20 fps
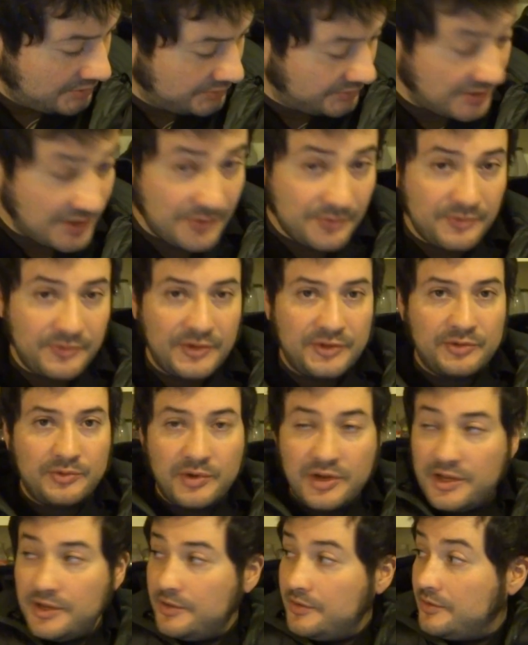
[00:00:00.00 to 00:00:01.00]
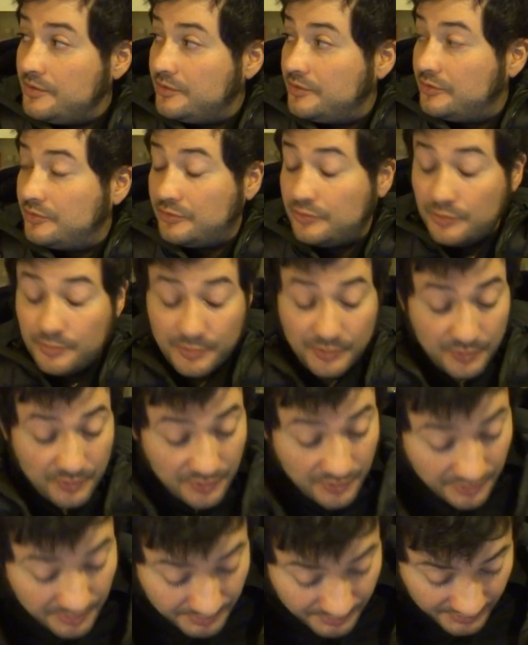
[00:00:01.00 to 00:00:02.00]
So yeah, fits great. Super
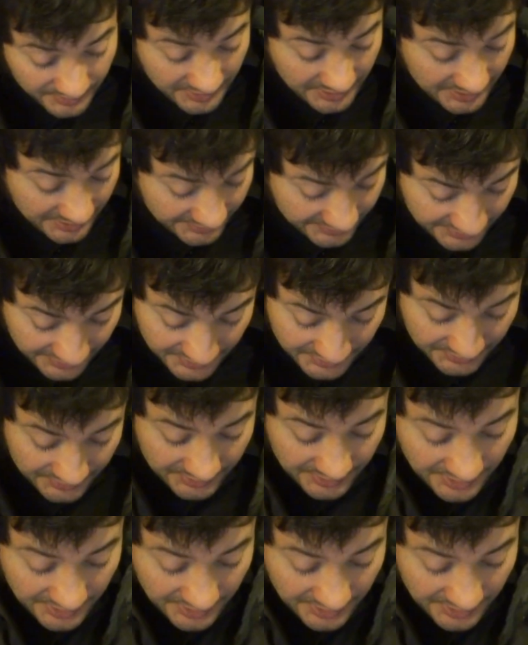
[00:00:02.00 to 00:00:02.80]
warm. Like I said, just